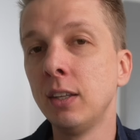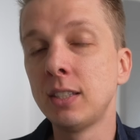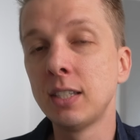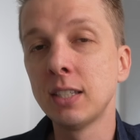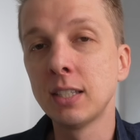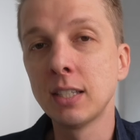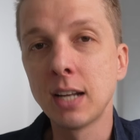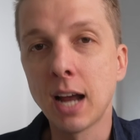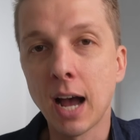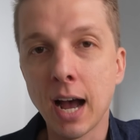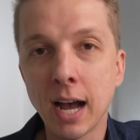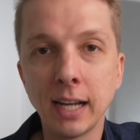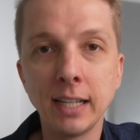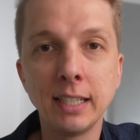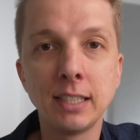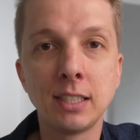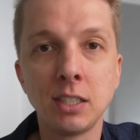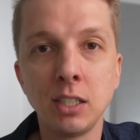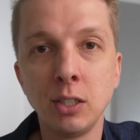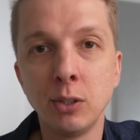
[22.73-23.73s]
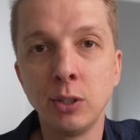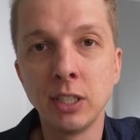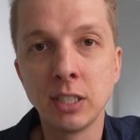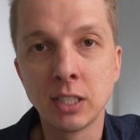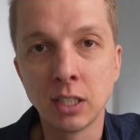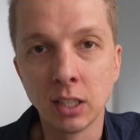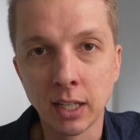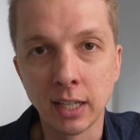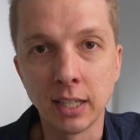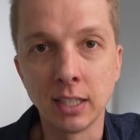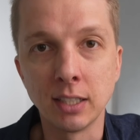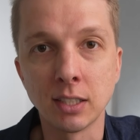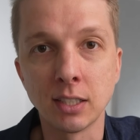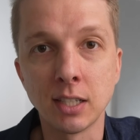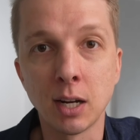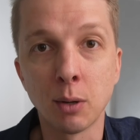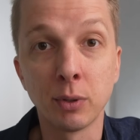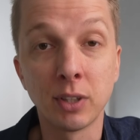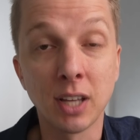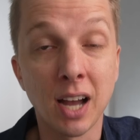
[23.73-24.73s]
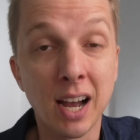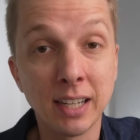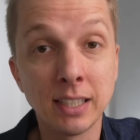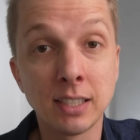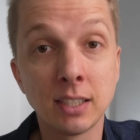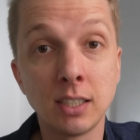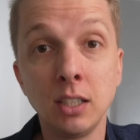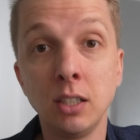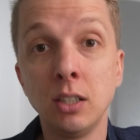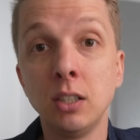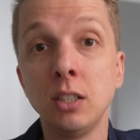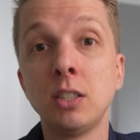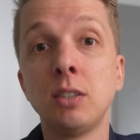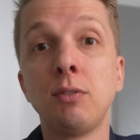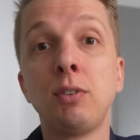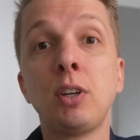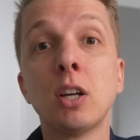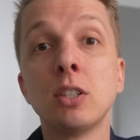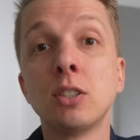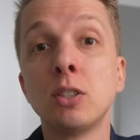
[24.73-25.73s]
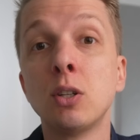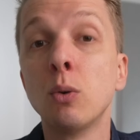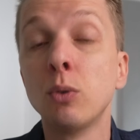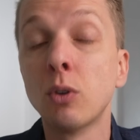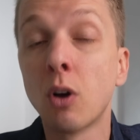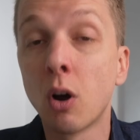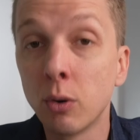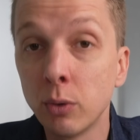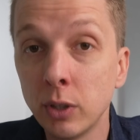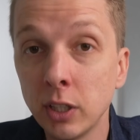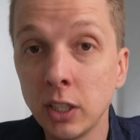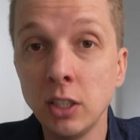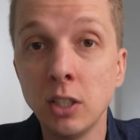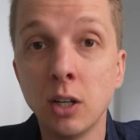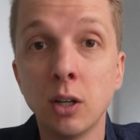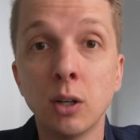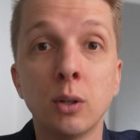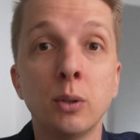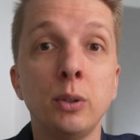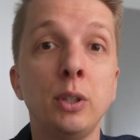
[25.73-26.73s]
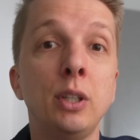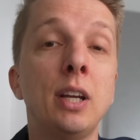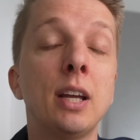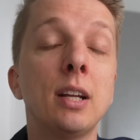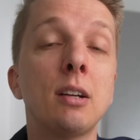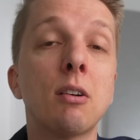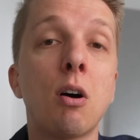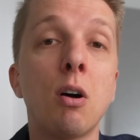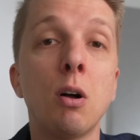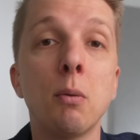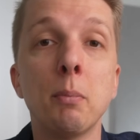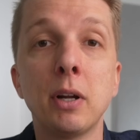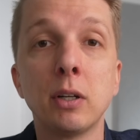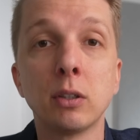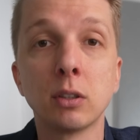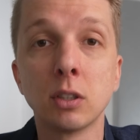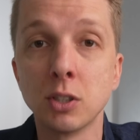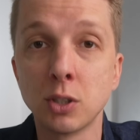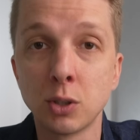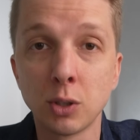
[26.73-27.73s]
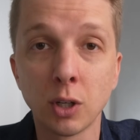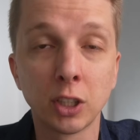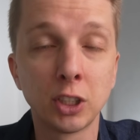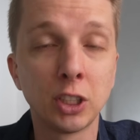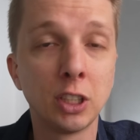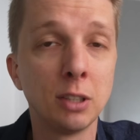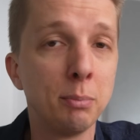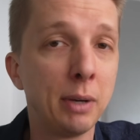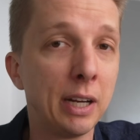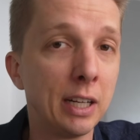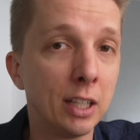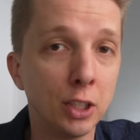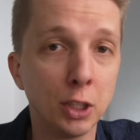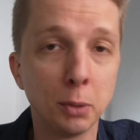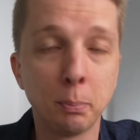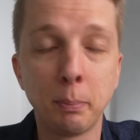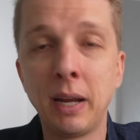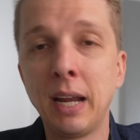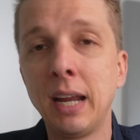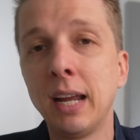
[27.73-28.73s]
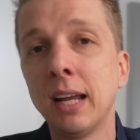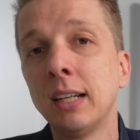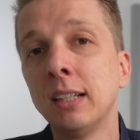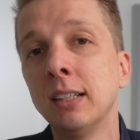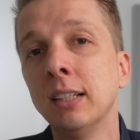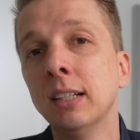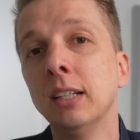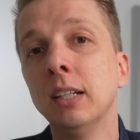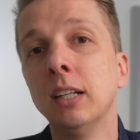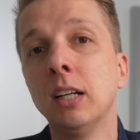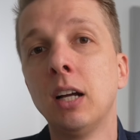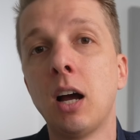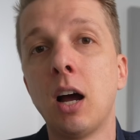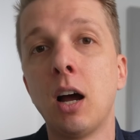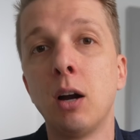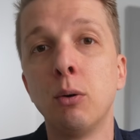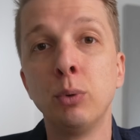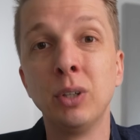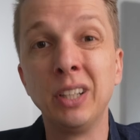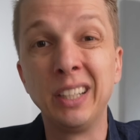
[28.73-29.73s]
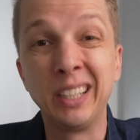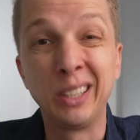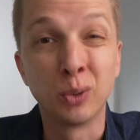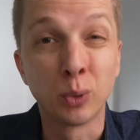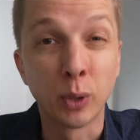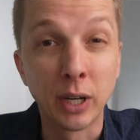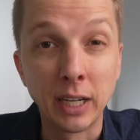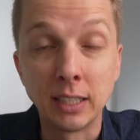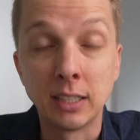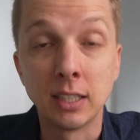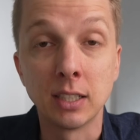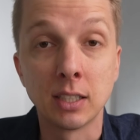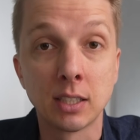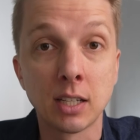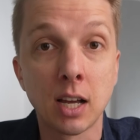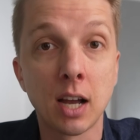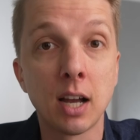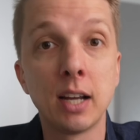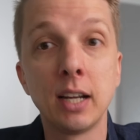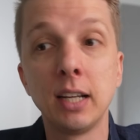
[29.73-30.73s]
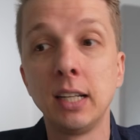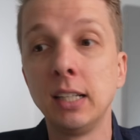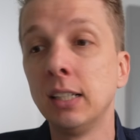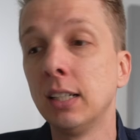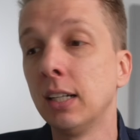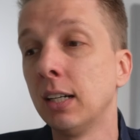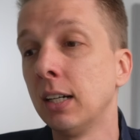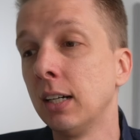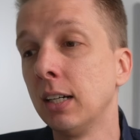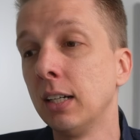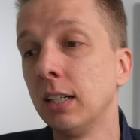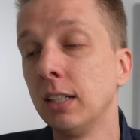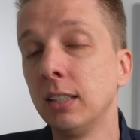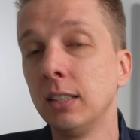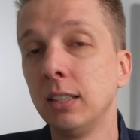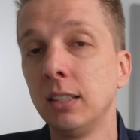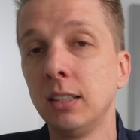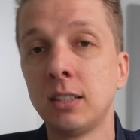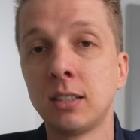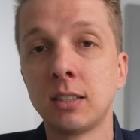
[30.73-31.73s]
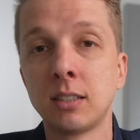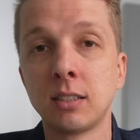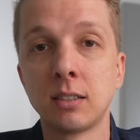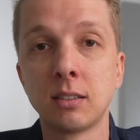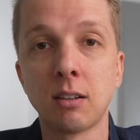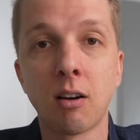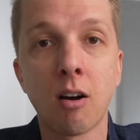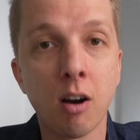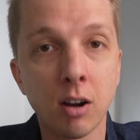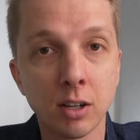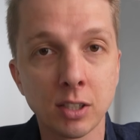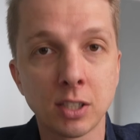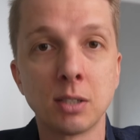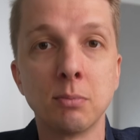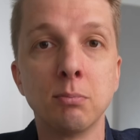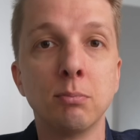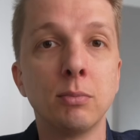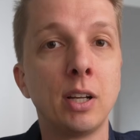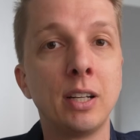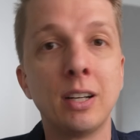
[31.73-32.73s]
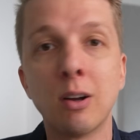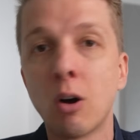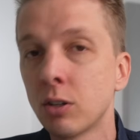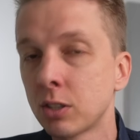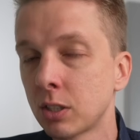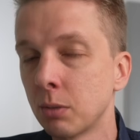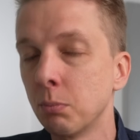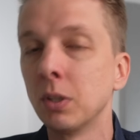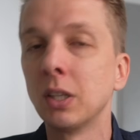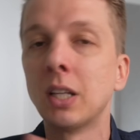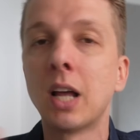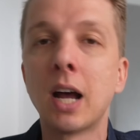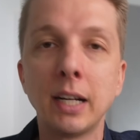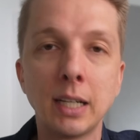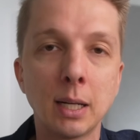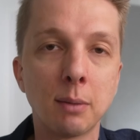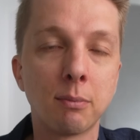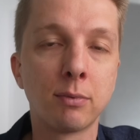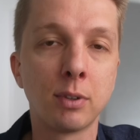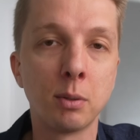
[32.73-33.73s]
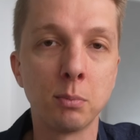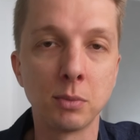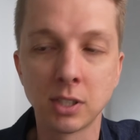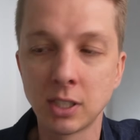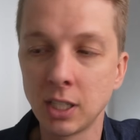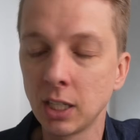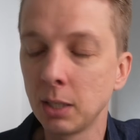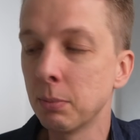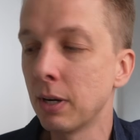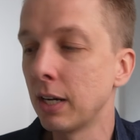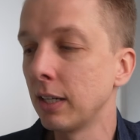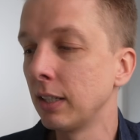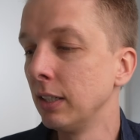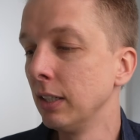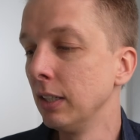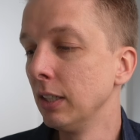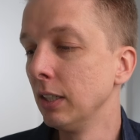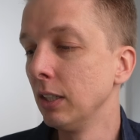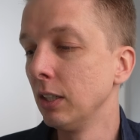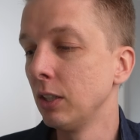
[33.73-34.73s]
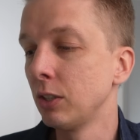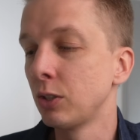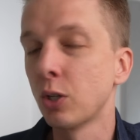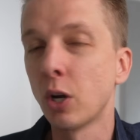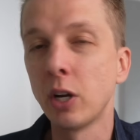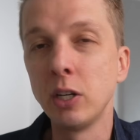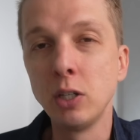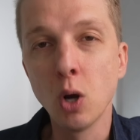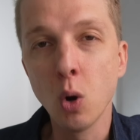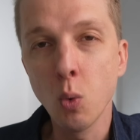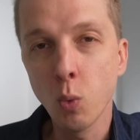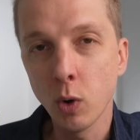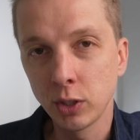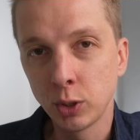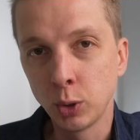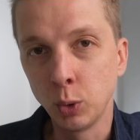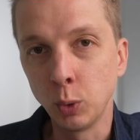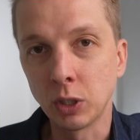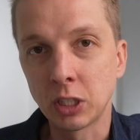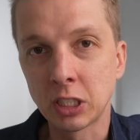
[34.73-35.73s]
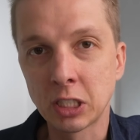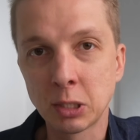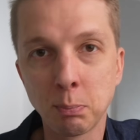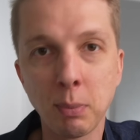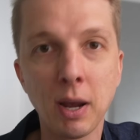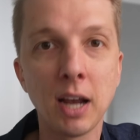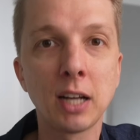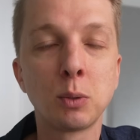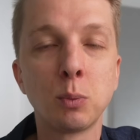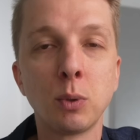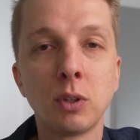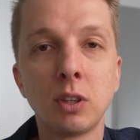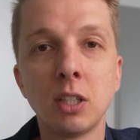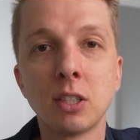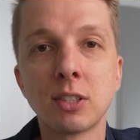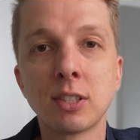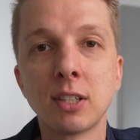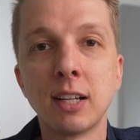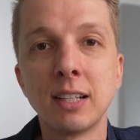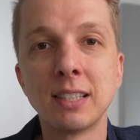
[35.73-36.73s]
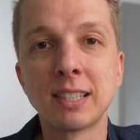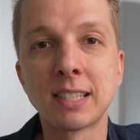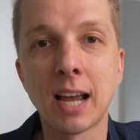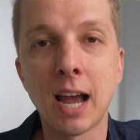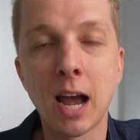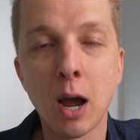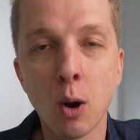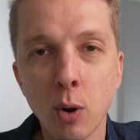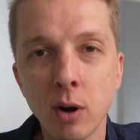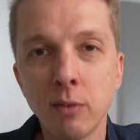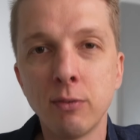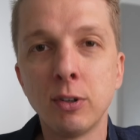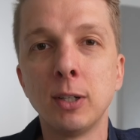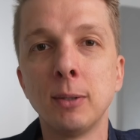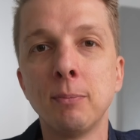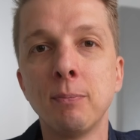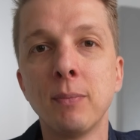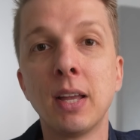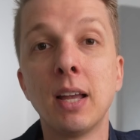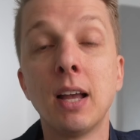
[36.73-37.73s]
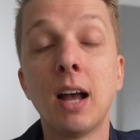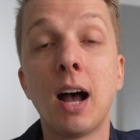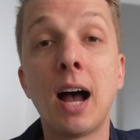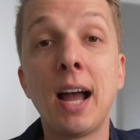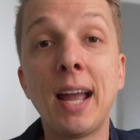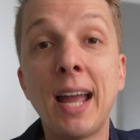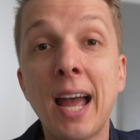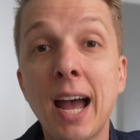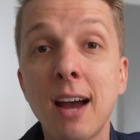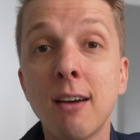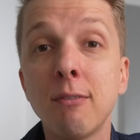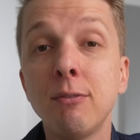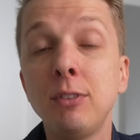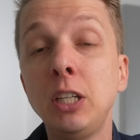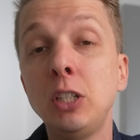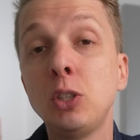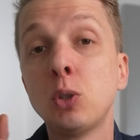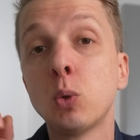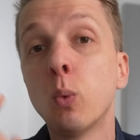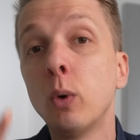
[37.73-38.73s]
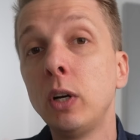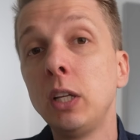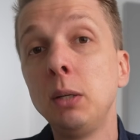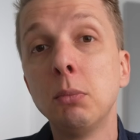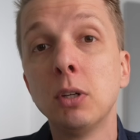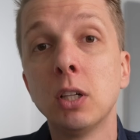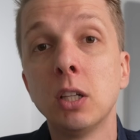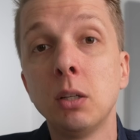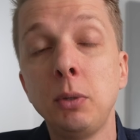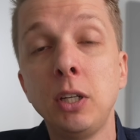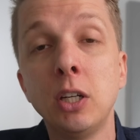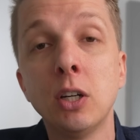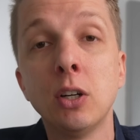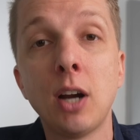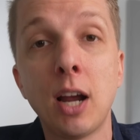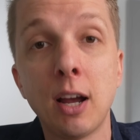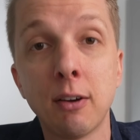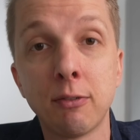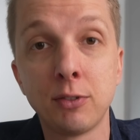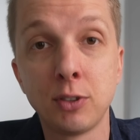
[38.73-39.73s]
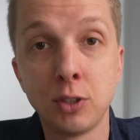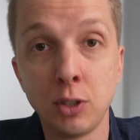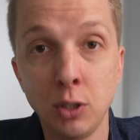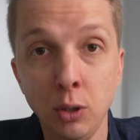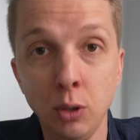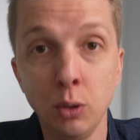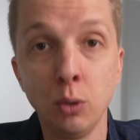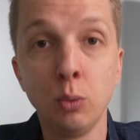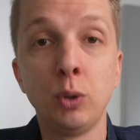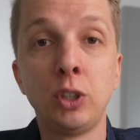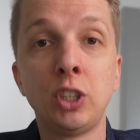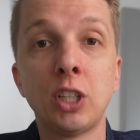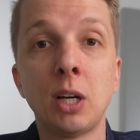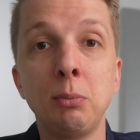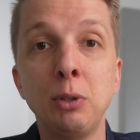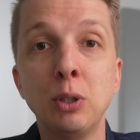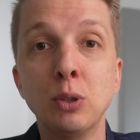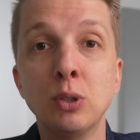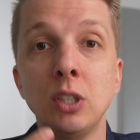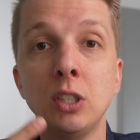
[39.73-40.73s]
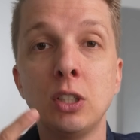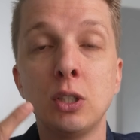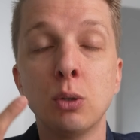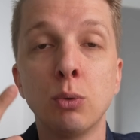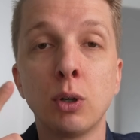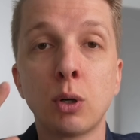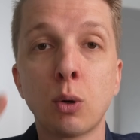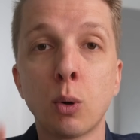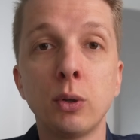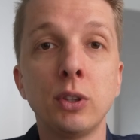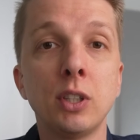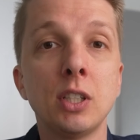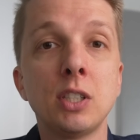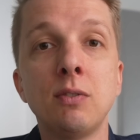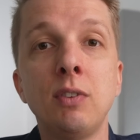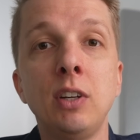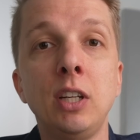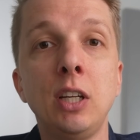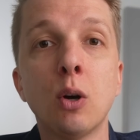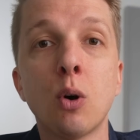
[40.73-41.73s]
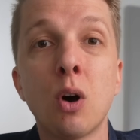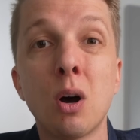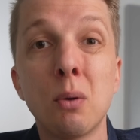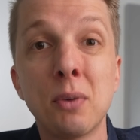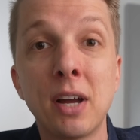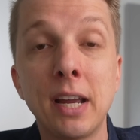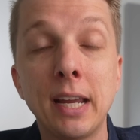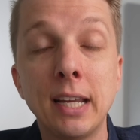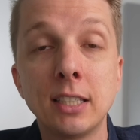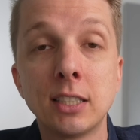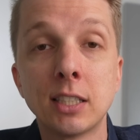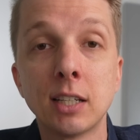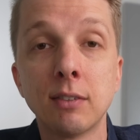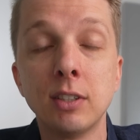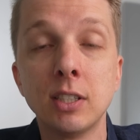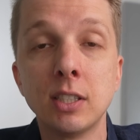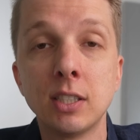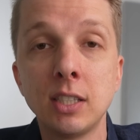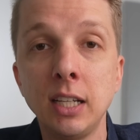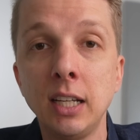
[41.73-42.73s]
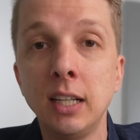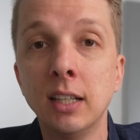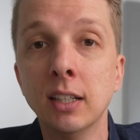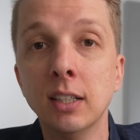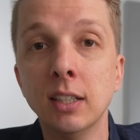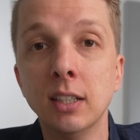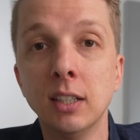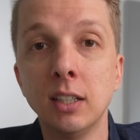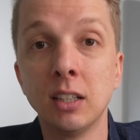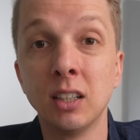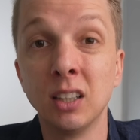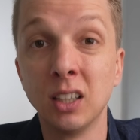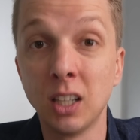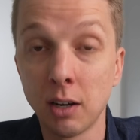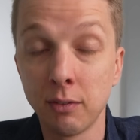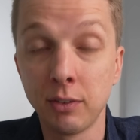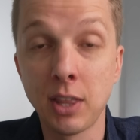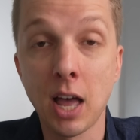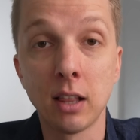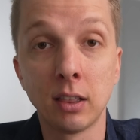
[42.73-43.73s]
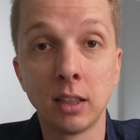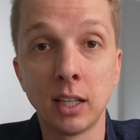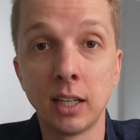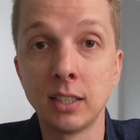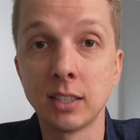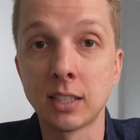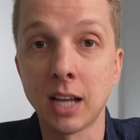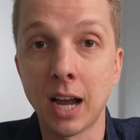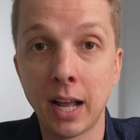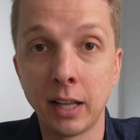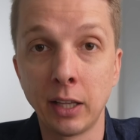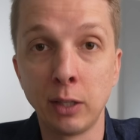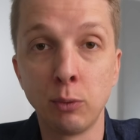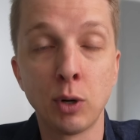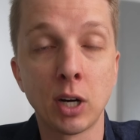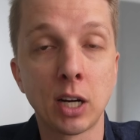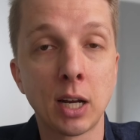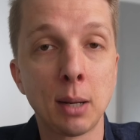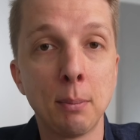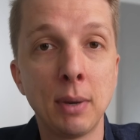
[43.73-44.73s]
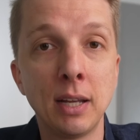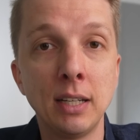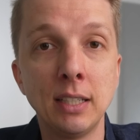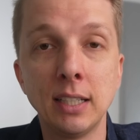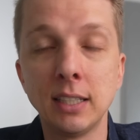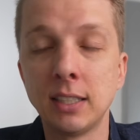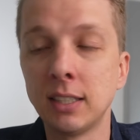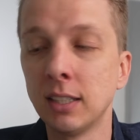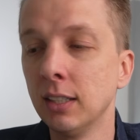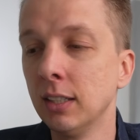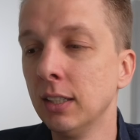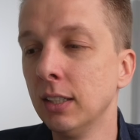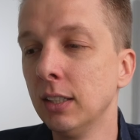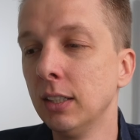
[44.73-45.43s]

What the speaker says: This is an I series lens. Now with the I series, if you guys don't already know, you get all metal construction made in Japan. Really great design. It's awesome, an awesome lineup from Sigma. So I know what to expect with this lens. However, I have the 20mm f2, which I'm using to record this video on my A7C. Love that lens, highly recommend it.